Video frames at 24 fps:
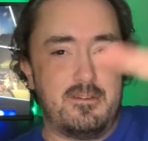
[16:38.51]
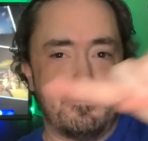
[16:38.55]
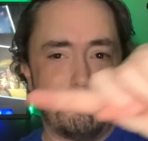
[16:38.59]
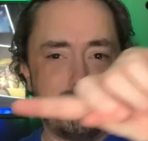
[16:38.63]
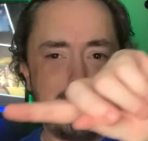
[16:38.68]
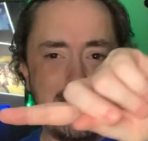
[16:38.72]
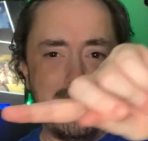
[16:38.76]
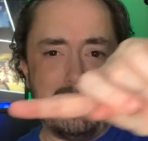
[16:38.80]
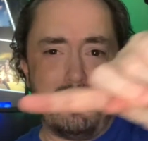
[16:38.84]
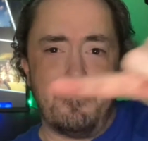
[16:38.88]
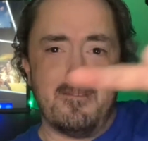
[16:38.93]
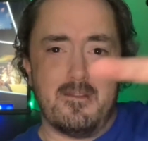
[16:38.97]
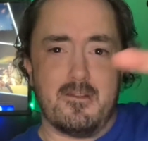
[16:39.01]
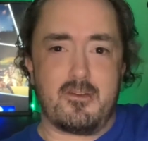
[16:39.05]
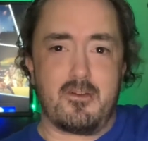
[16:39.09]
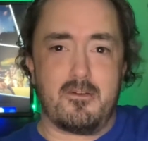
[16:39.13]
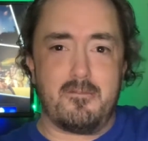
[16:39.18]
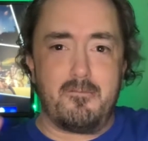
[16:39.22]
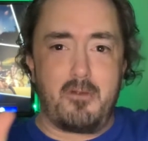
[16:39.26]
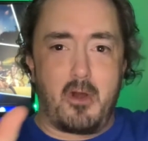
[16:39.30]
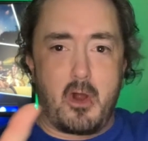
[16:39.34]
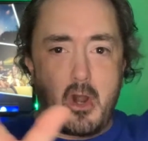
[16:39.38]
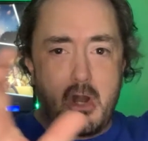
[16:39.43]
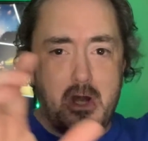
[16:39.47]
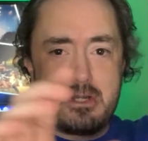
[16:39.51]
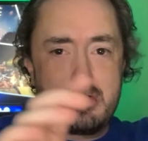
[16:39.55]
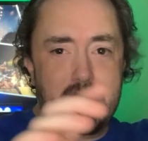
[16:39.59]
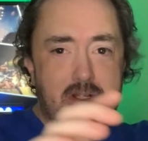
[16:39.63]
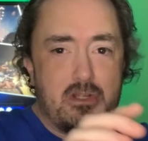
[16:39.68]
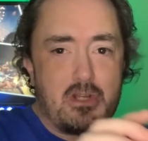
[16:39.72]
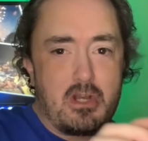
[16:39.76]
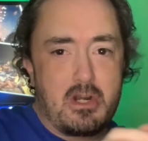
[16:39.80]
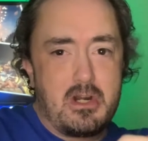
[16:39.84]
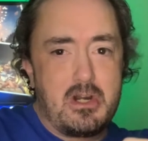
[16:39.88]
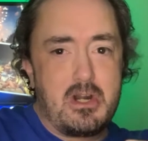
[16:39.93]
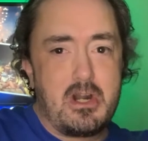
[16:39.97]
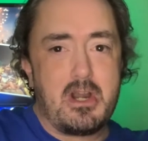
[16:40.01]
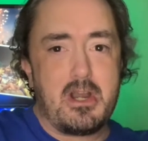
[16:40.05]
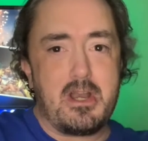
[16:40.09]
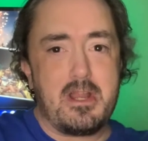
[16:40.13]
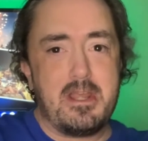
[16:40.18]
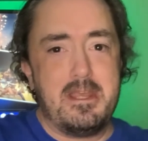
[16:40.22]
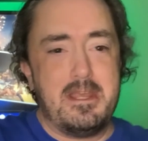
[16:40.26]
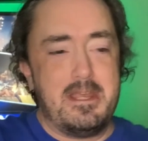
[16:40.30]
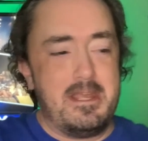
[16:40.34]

making this hard turn,